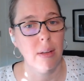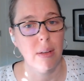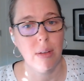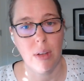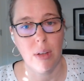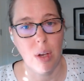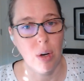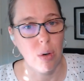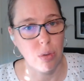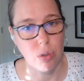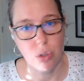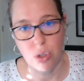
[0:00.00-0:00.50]

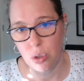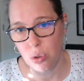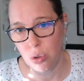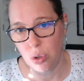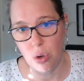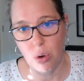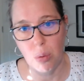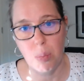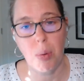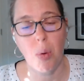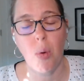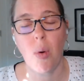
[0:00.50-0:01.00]
to
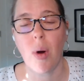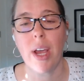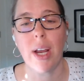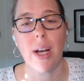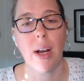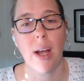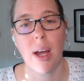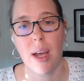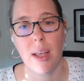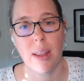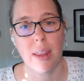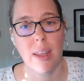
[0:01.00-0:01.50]
your point,
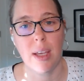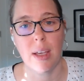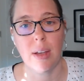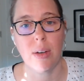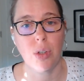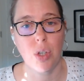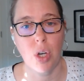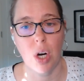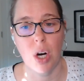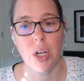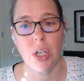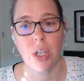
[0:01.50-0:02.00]
I think
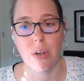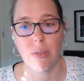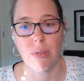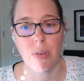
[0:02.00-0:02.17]
charging